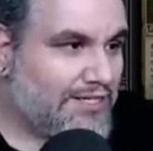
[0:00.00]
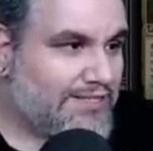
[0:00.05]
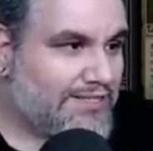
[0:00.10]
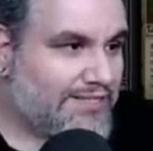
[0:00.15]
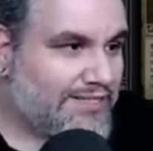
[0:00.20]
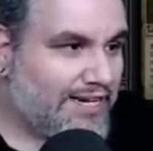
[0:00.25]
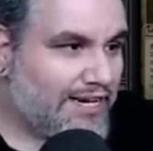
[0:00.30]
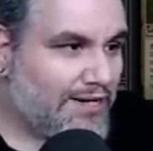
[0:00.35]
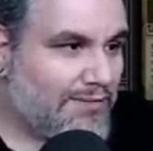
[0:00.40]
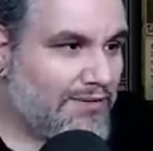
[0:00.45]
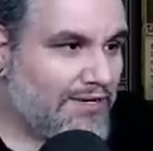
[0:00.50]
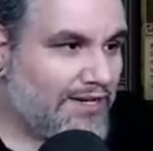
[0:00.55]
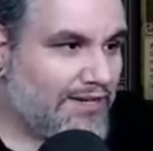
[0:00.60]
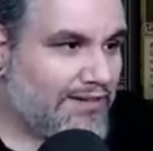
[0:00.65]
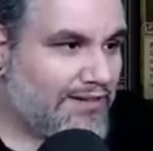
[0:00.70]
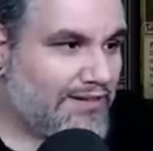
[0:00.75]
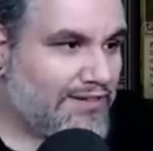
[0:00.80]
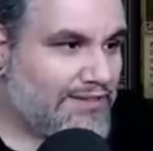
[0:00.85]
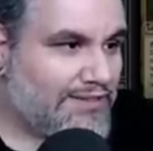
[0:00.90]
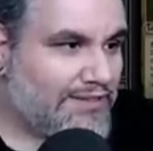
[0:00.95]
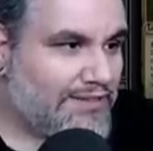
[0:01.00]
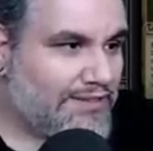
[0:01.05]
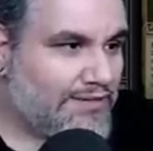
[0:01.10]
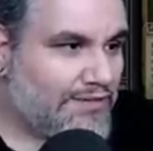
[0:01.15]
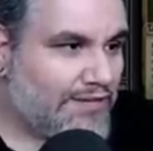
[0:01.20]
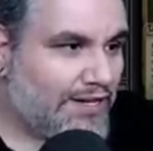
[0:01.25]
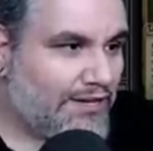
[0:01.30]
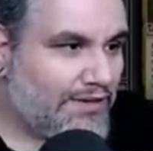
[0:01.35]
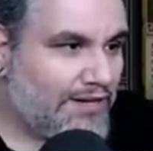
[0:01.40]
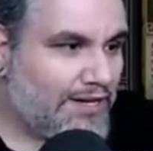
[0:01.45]
Scarab God
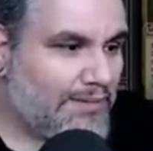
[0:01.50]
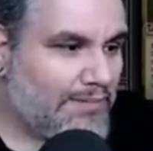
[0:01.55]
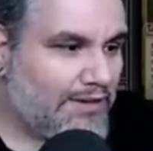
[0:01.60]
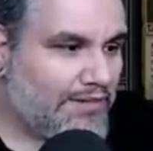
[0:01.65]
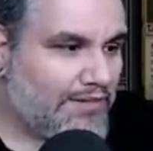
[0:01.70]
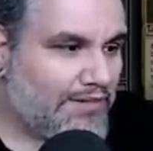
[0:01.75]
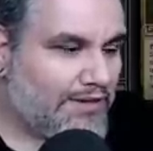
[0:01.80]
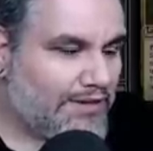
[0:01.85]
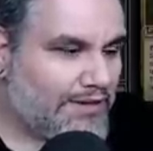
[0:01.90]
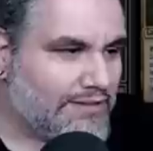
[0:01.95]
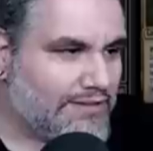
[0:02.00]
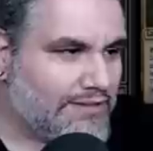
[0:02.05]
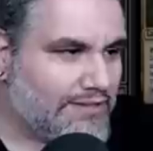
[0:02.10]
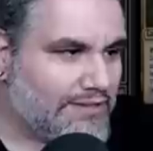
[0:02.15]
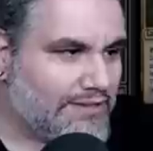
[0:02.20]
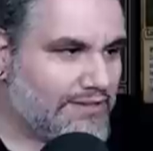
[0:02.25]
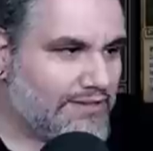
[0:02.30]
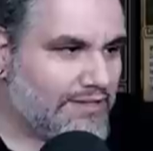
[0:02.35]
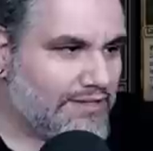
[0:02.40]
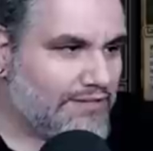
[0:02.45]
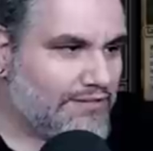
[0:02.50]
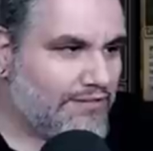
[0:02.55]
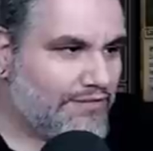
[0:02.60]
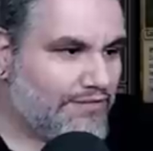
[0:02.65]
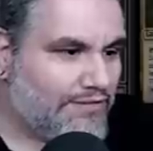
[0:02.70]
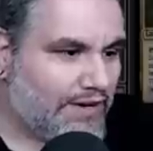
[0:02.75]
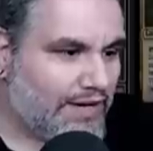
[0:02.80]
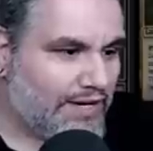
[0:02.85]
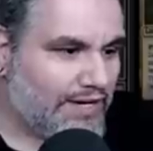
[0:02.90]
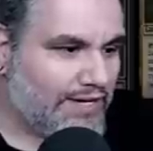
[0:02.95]
Thoughtseize. I don't care about Thoughtseize. That's
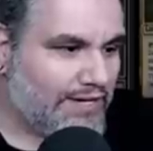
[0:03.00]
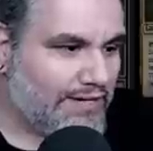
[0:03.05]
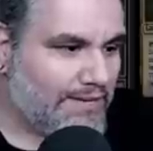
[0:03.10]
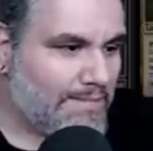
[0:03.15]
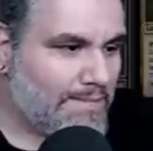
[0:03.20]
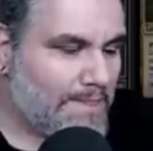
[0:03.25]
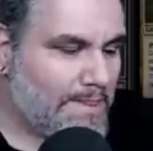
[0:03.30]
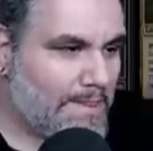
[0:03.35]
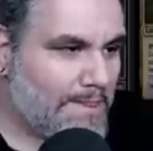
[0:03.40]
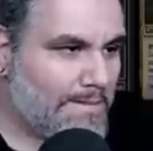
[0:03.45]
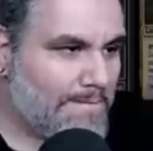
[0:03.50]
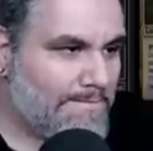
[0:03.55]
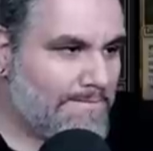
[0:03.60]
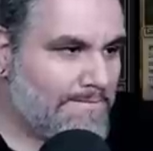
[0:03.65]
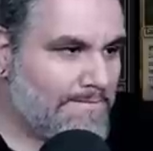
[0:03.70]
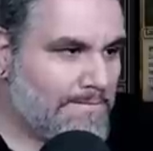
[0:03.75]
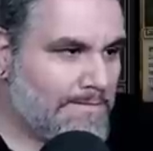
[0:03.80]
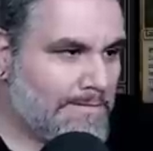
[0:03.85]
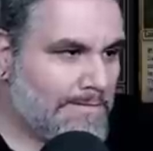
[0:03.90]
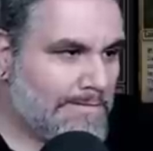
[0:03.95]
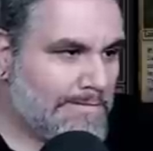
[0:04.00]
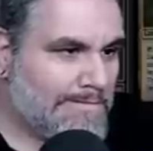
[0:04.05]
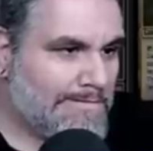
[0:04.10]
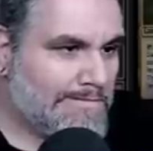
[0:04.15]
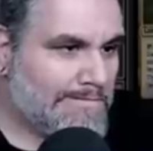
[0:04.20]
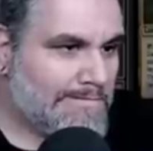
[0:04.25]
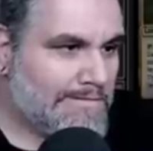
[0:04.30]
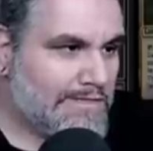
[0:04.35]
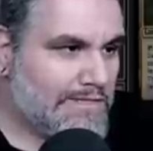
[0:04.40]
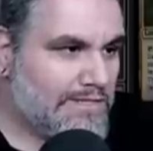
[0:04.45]
fine.
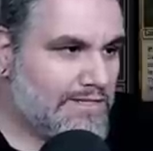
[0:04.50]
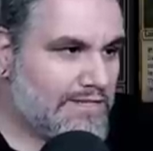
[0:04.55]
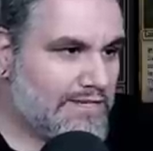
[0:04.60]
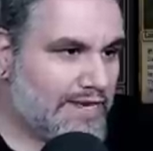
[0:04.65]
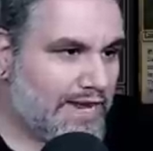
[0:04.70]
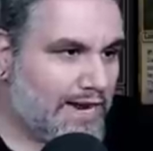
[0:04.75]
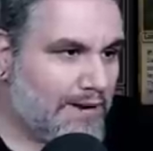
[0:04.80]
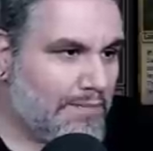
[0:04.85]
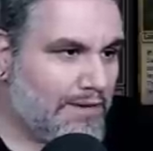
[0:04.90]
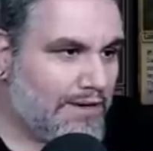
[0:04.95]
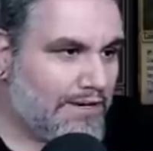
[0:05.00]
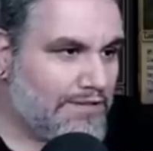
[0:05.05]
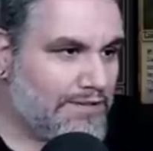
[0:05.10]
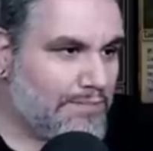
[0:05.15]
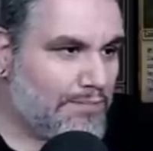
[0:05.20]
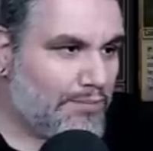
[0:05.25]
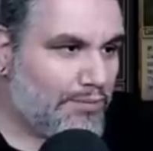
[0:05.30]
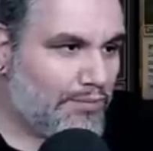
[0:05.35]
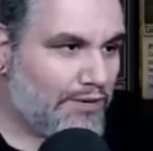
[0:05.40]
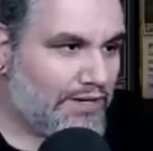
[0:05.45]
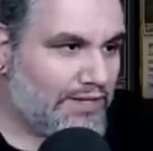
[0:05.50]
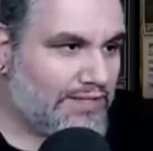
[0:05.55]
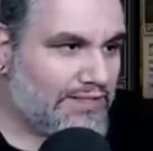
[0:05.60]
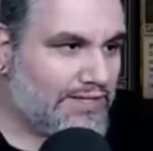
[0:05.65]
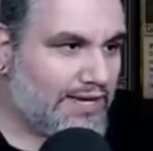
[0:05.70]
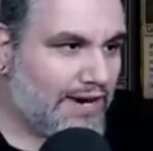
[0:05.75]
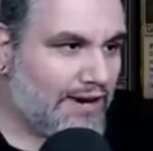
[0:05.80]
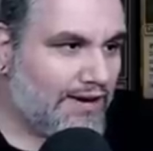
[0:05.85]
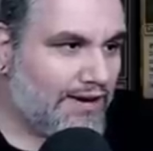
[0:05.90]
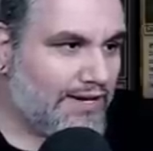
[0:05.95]
Scarab God's pretty
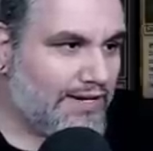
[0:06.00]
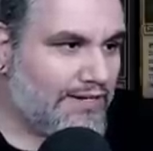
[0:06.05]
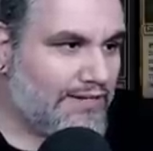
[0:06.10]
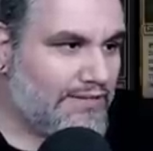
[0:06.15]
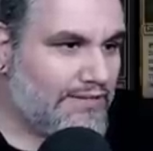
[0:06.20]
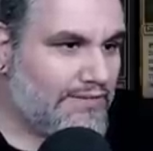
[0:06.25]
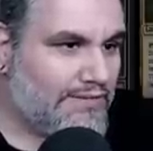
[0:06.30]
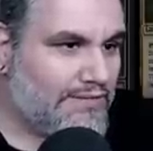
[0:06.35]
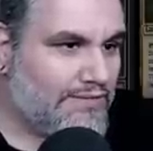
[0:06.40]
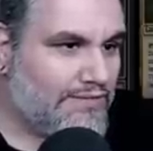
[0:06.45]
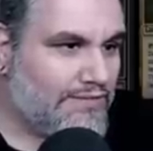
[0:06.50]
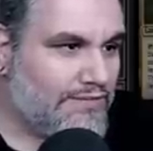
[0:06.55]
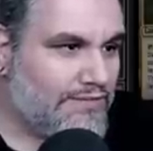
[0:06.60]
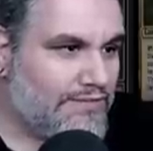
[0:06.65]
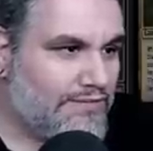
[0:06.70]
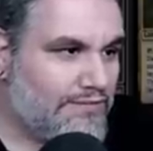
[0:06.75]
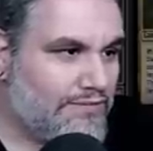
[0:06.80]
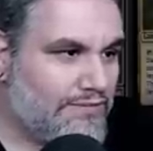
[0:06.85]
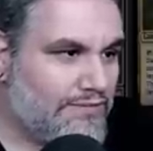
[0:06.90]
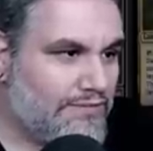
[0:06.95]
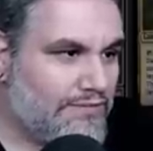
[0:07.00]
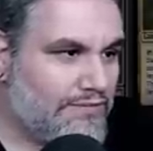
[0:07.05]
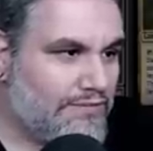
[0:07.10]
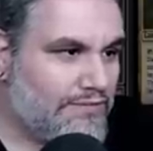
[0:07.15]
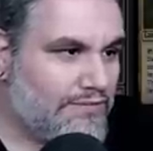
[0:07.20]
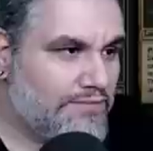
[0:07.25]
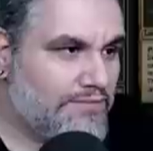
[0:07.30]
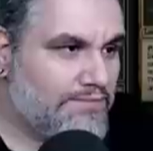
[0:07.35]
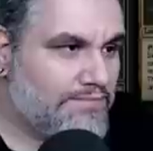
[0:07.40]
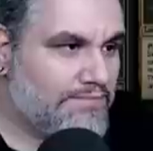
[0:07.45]
scary. I'll just take Scarab
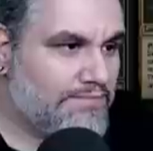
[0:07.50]
God.